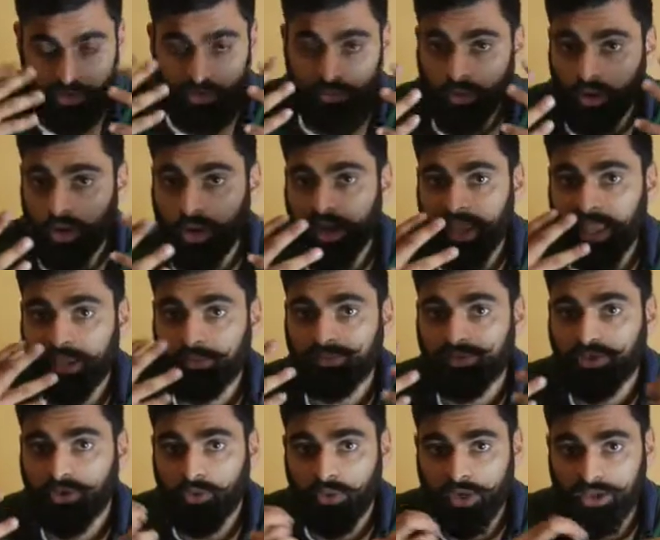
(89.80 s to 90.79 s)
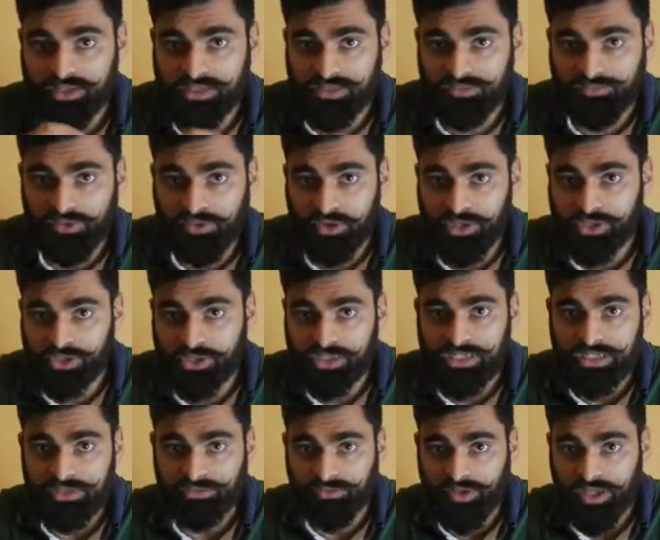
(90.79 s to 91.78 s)
you are able to create some very
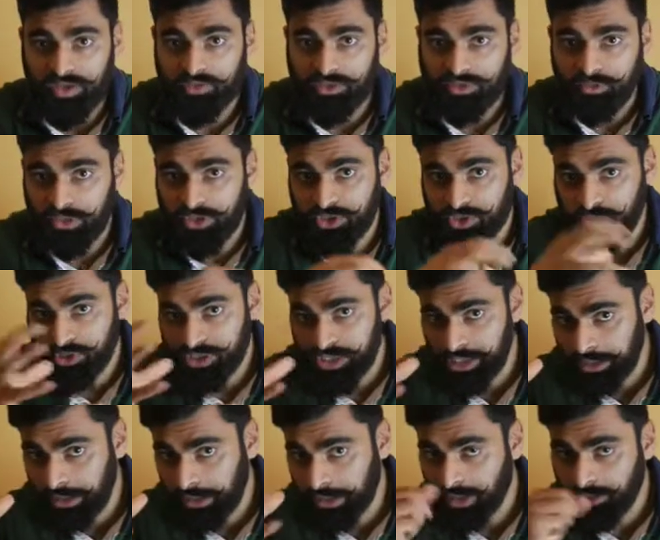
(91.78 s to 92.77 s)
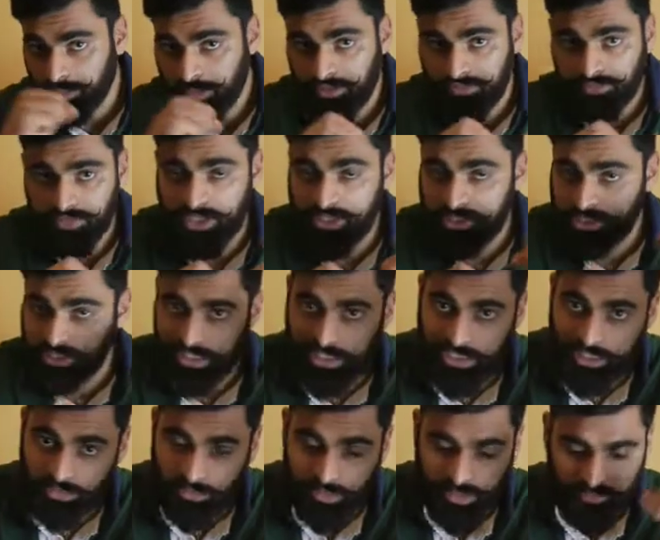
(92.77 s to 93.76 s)
interesting flavors because you're taking a little bit of this, a
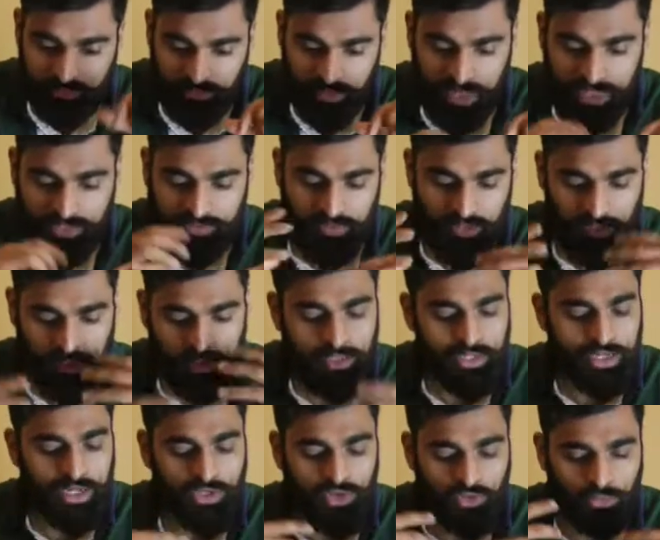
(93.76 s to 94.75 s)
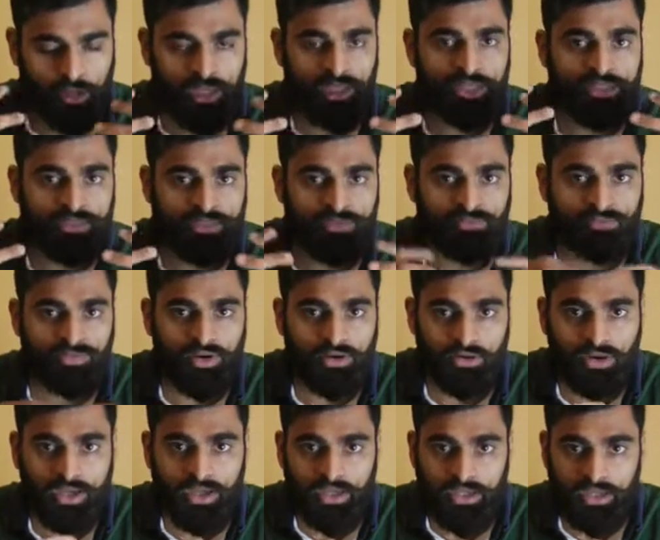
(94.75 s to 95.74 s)
little bit of that, and you're making some
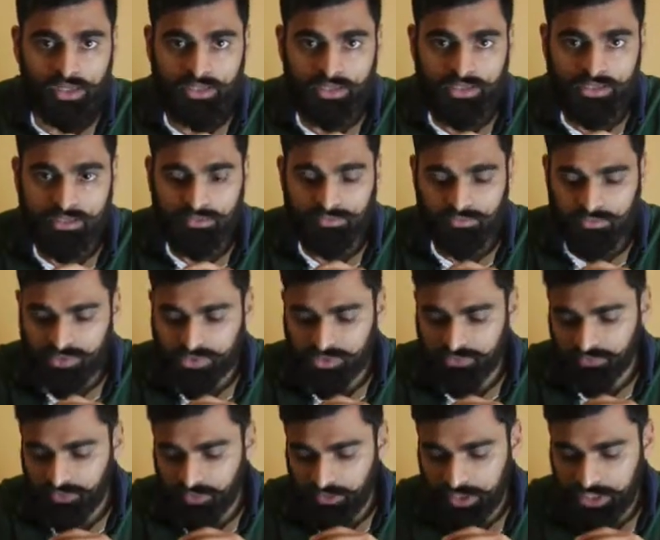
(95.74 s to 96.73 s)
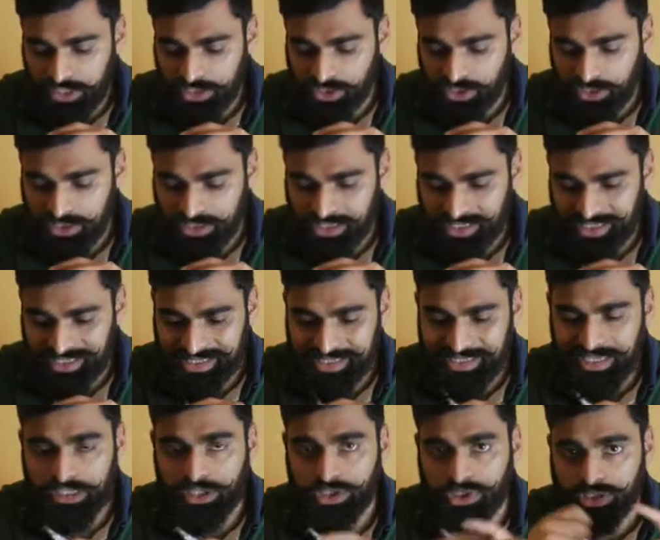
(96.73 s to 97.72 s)
very interesting and
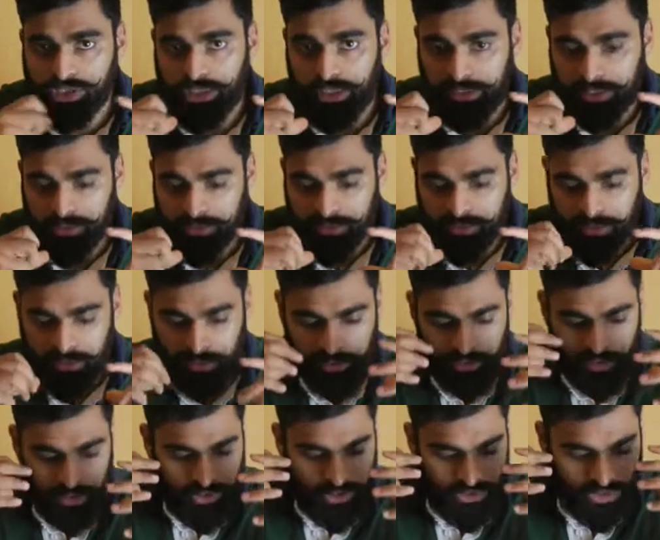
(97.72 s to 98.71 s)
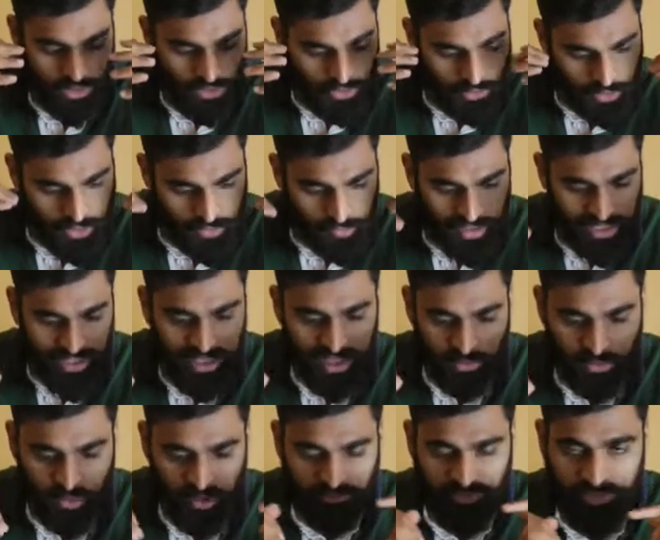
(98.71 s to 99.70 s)
signature tastes. So we're making
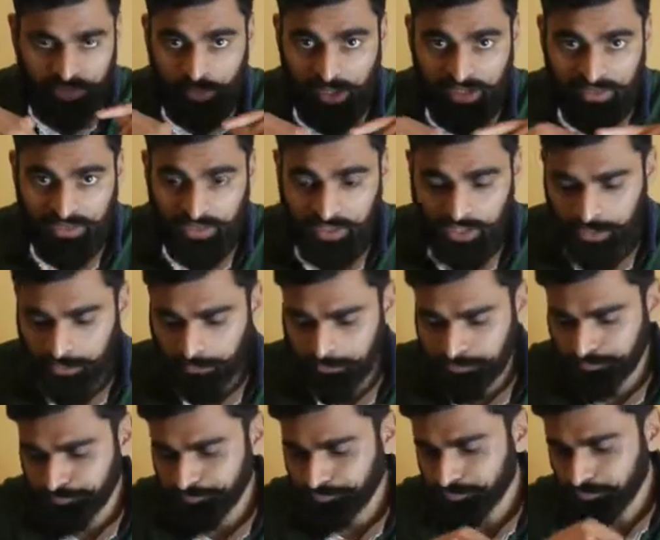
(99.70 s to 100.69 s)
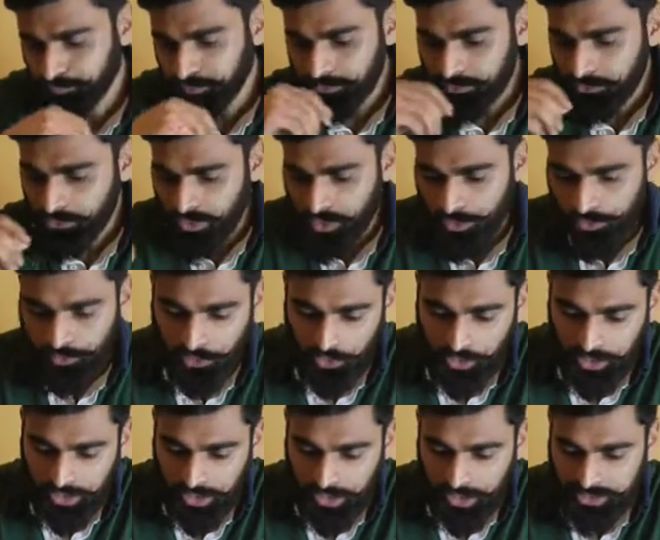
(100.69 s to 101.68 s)
a breakfast blend today
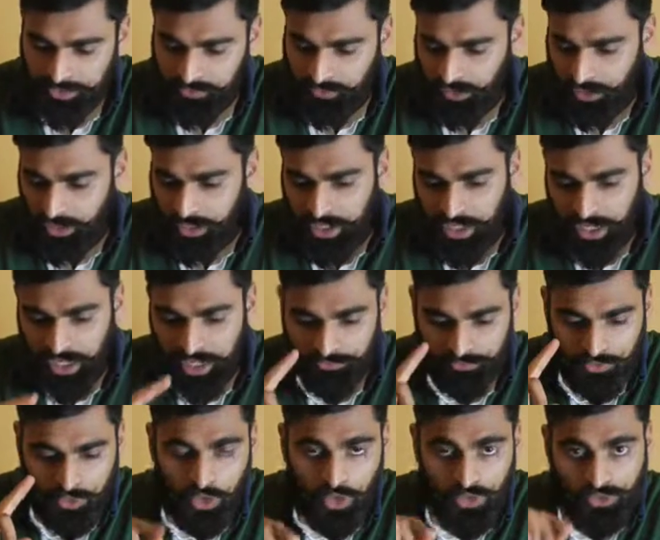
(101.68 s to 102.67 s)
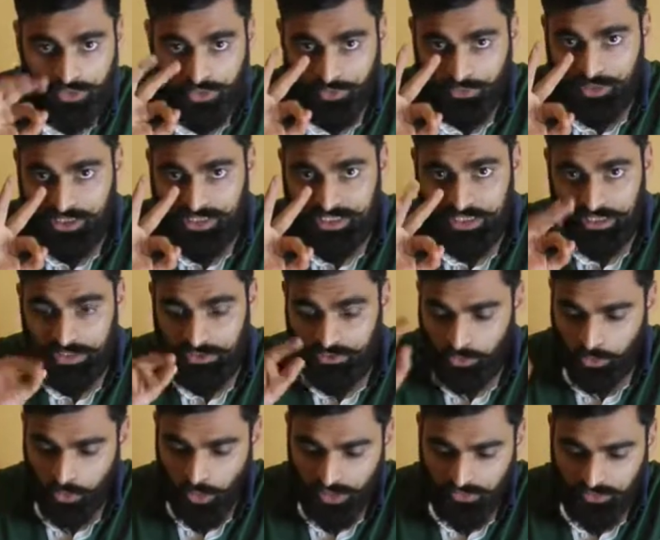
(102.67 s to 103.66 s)
for a client. I've got 3
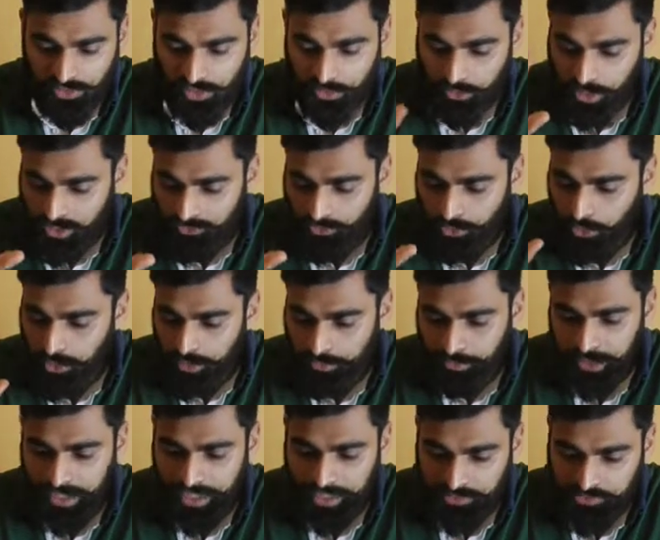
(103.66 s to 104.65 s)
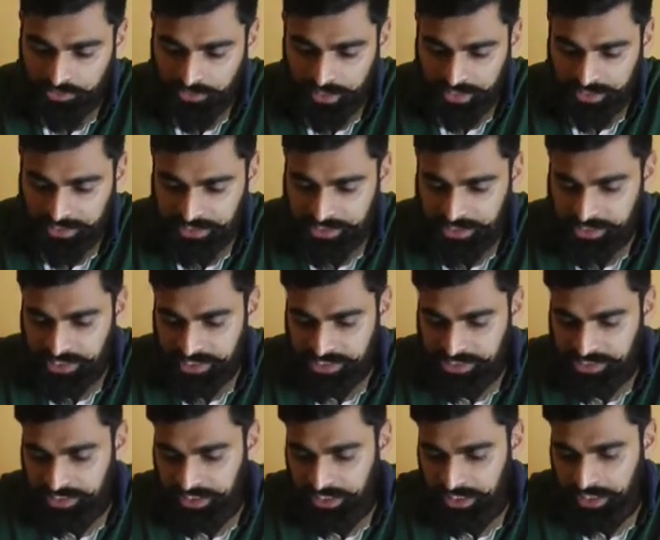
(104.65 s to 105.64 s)
teas. One of them I've already picked. It's
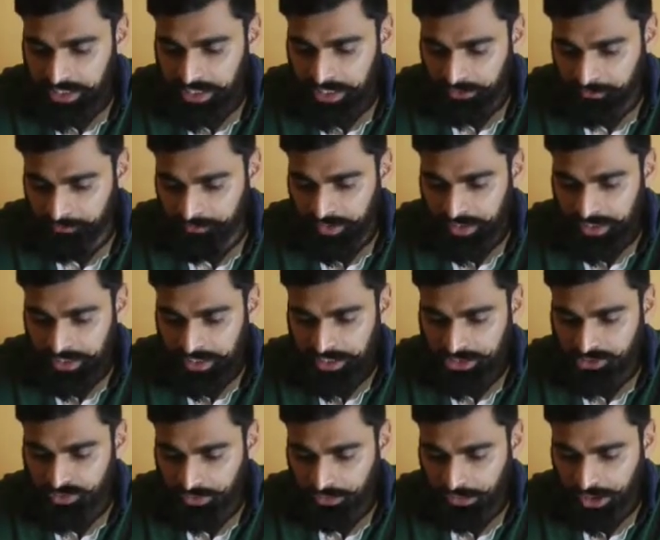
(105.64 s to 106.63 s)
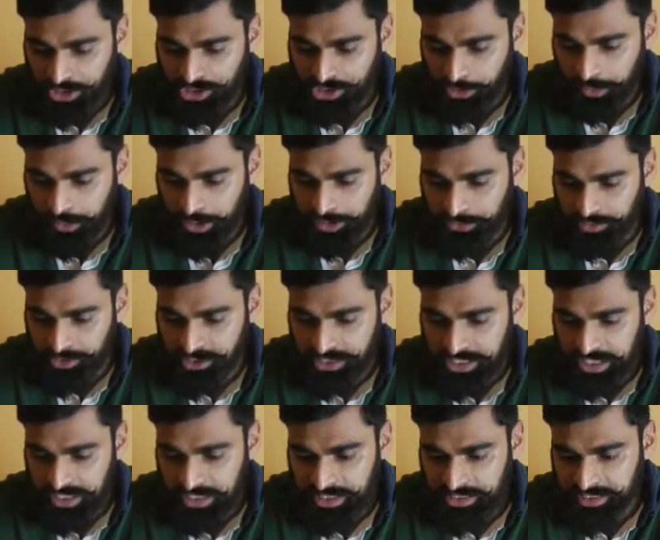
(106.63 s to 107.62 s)
this tea here. It's from Lakshapana
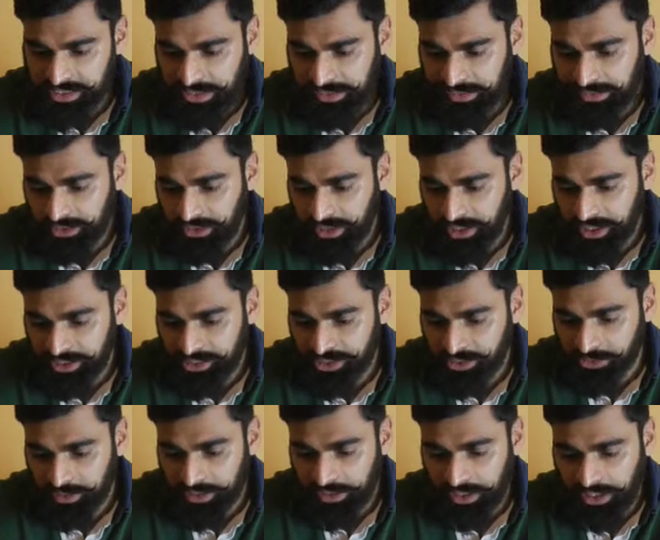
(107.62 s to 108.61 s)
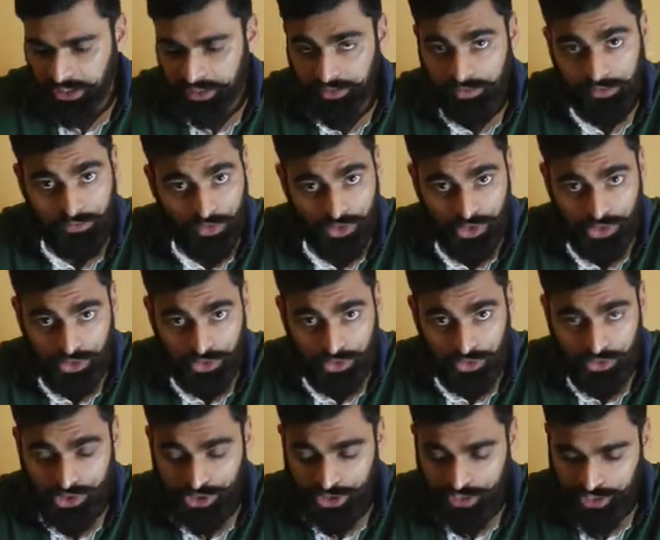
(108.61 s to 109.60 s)
Estate. It's a little lighter in color than what you
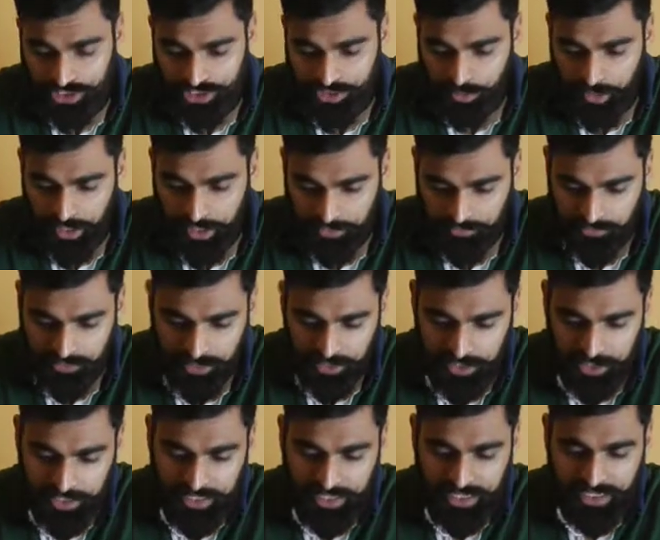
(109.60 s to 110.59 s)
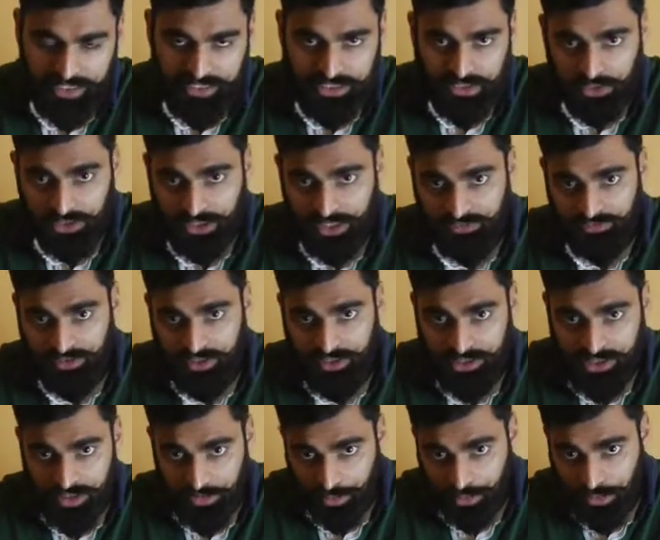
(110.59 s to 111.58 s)
usually expect. It's going to give
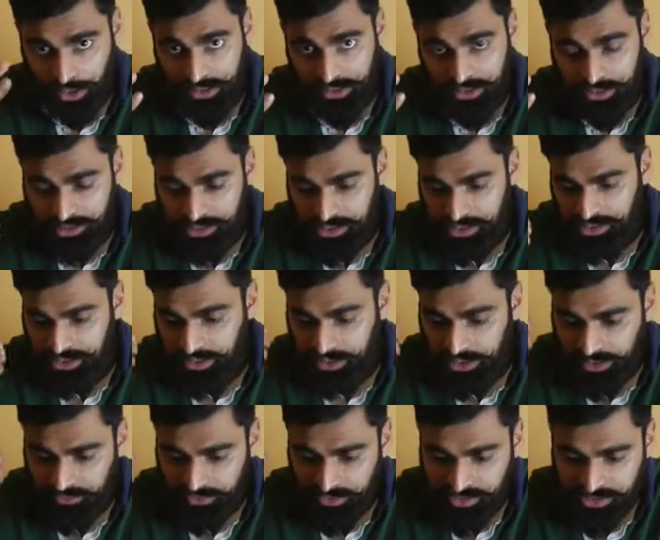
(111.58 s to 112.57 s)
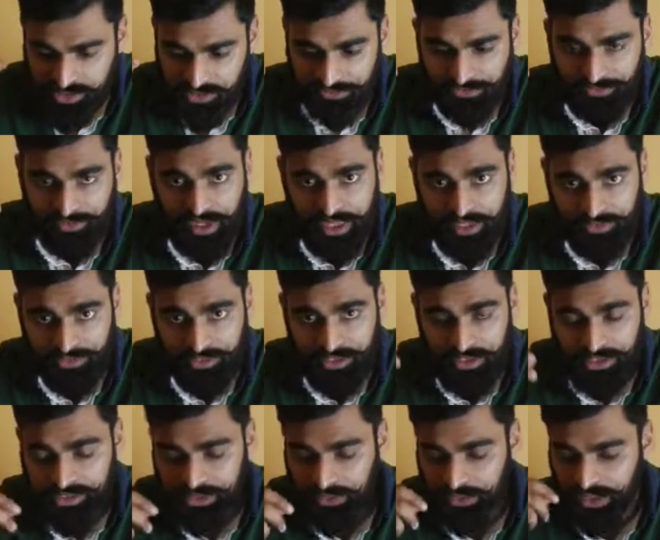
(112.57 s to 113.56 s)
us the brightness. It's going to give us the flavor.
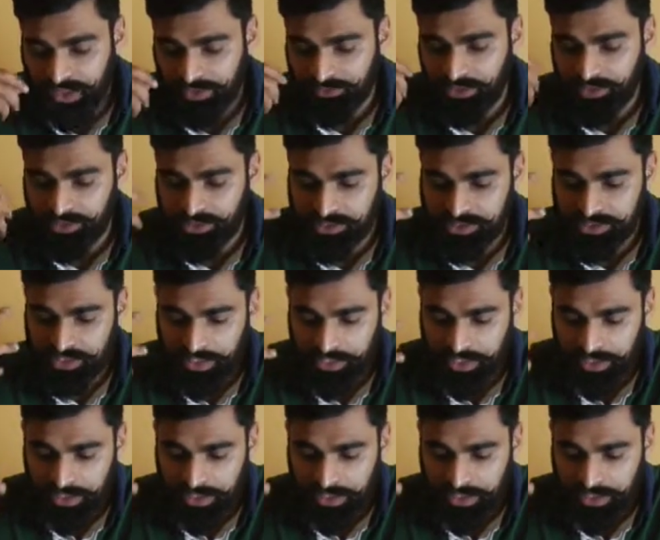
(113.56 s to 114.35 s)
It's going to give us,